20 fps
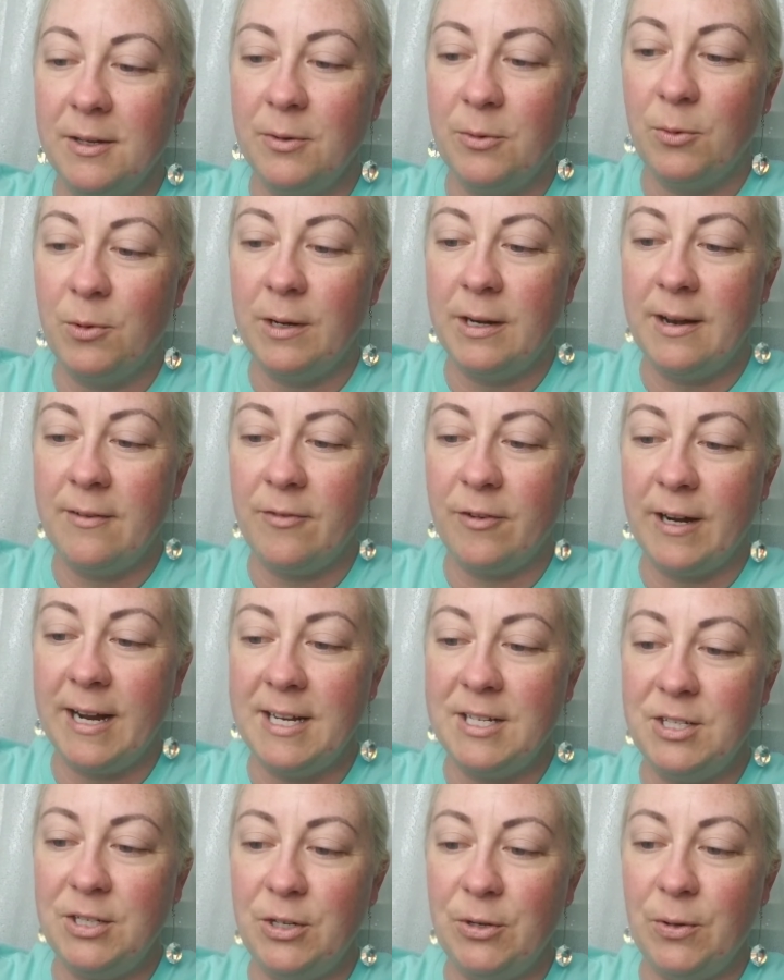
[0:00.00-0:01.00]
Whenever I
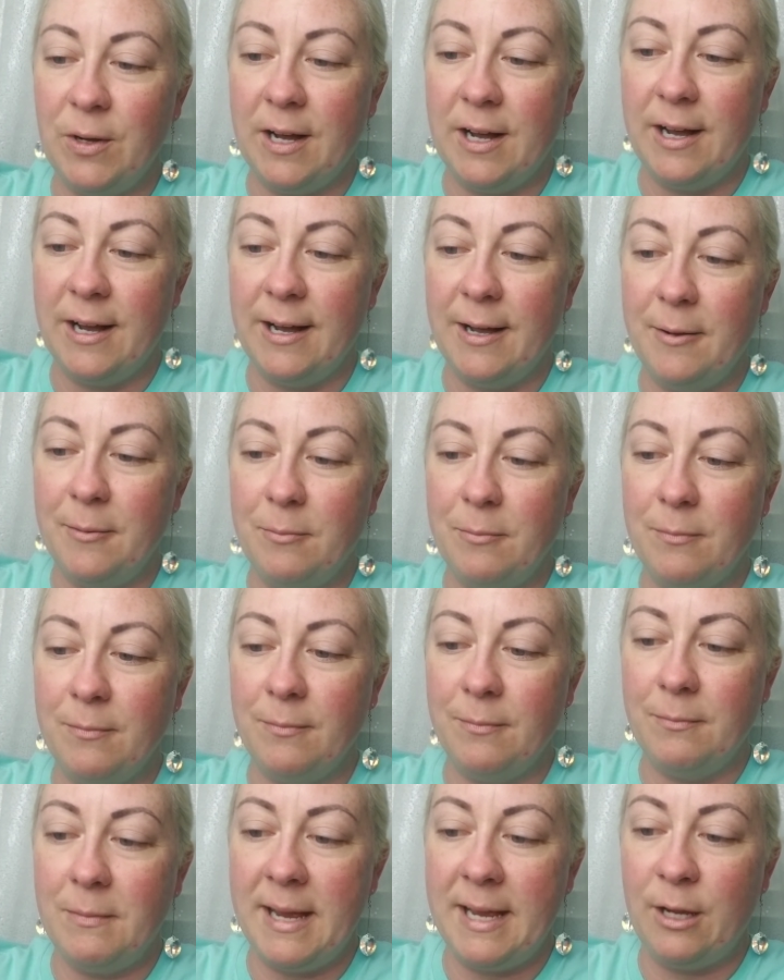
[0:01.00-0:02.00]
do
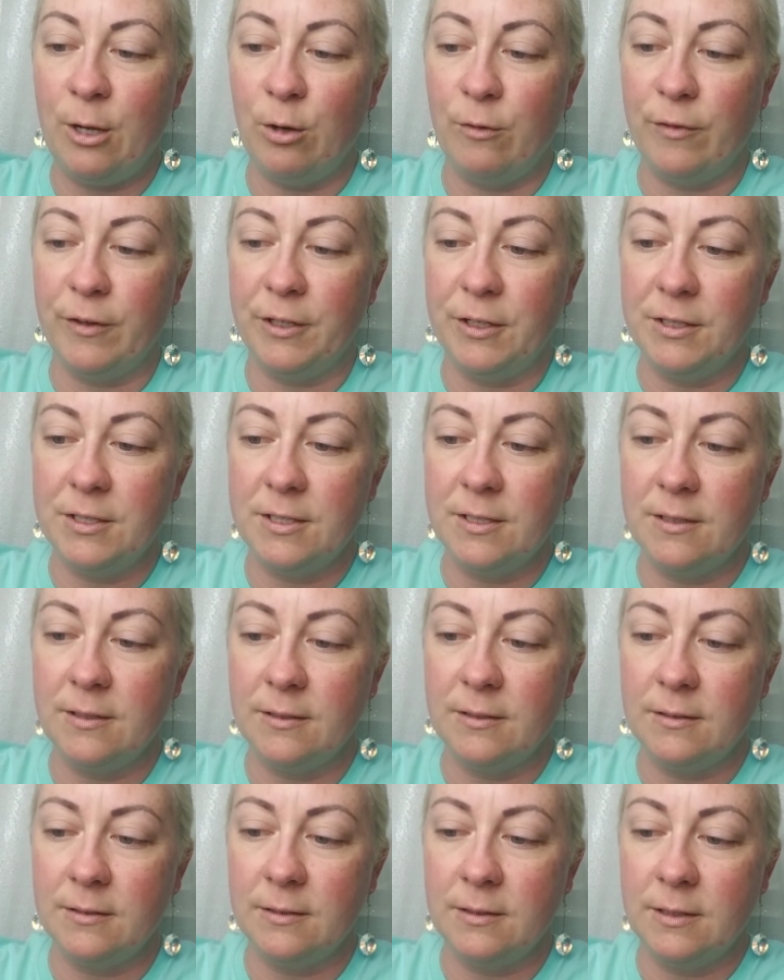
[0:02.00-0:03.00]
makeovers,
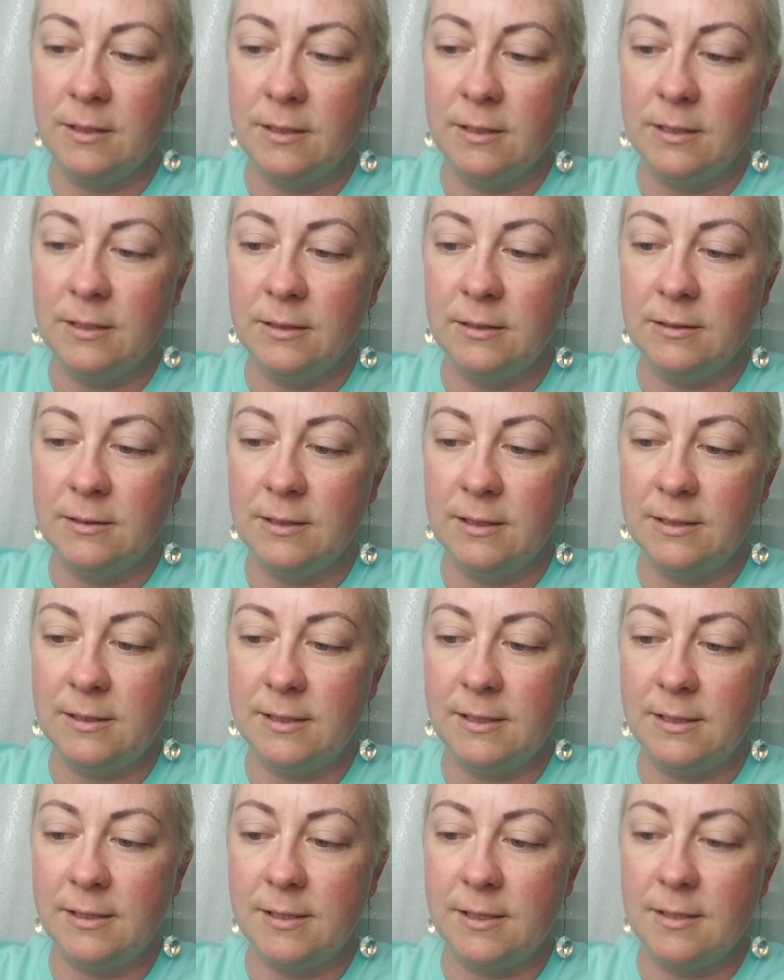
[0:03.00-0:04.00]
this
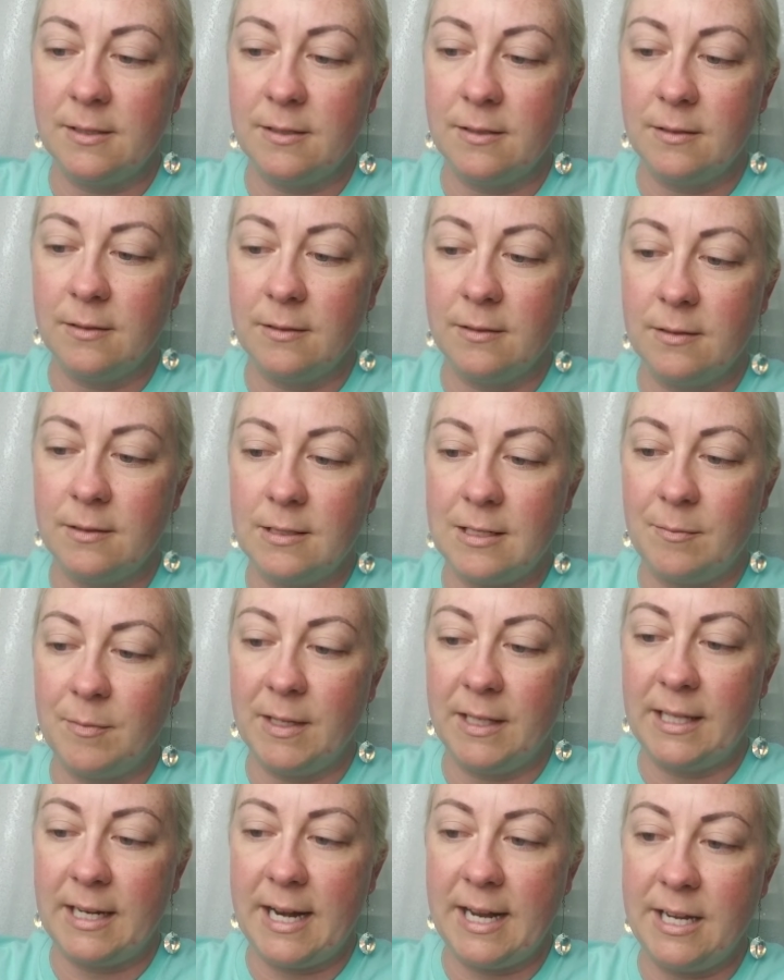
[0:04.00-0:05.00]
is something
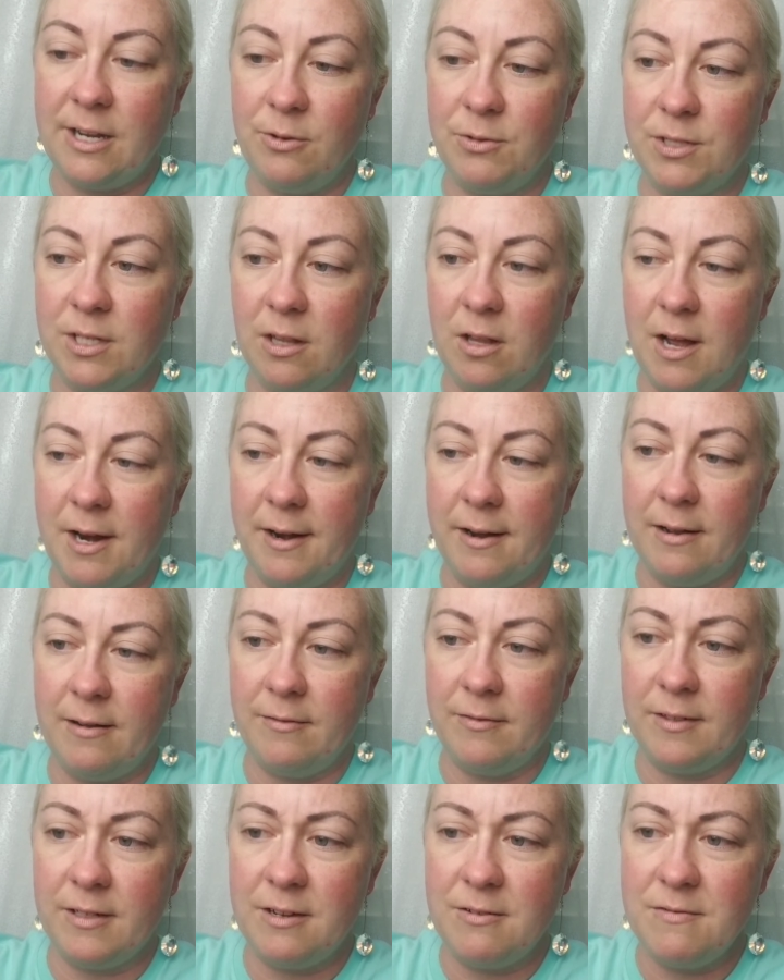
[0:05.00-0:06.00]
that I use a lot
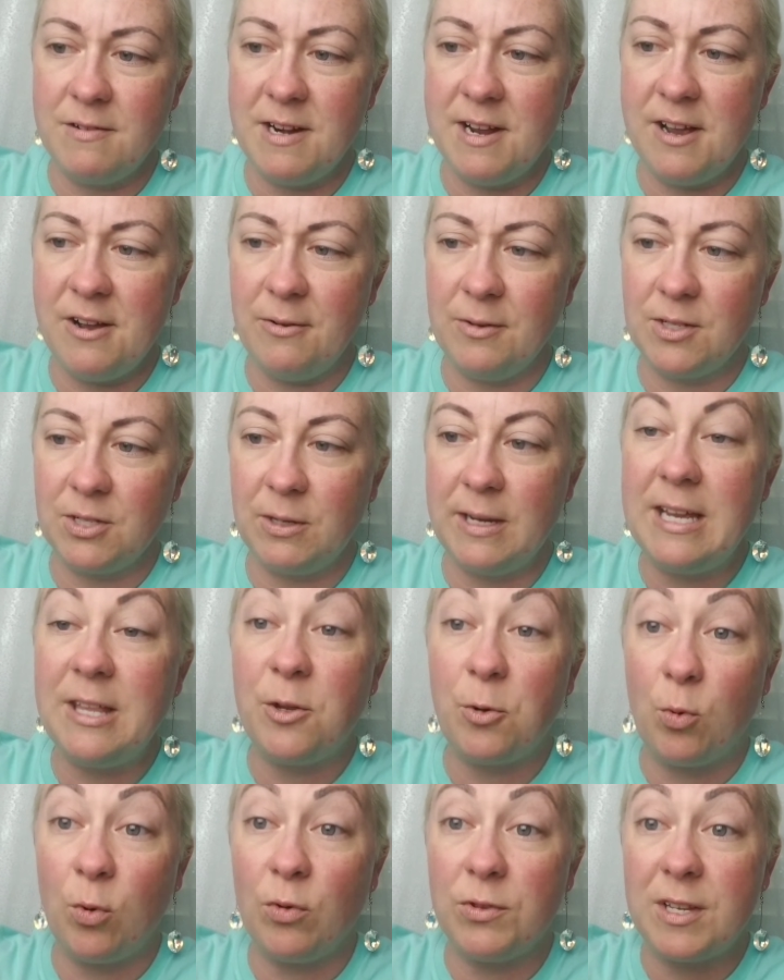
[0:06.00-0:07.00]
of. Oh no. So
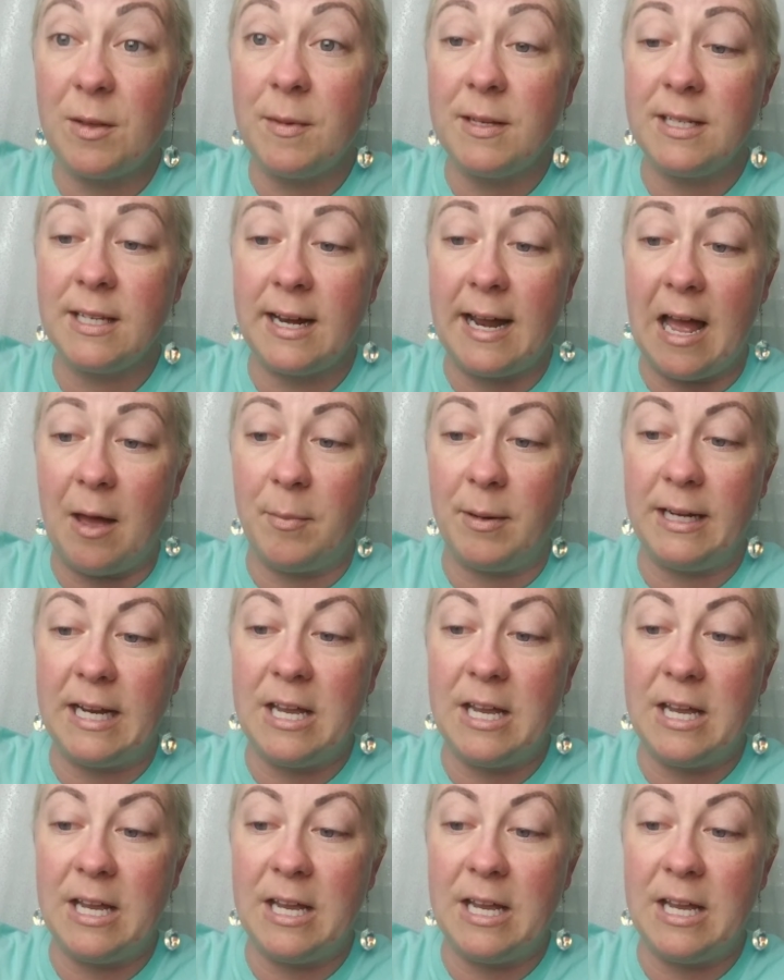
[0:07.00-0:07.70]
either something's going to happen.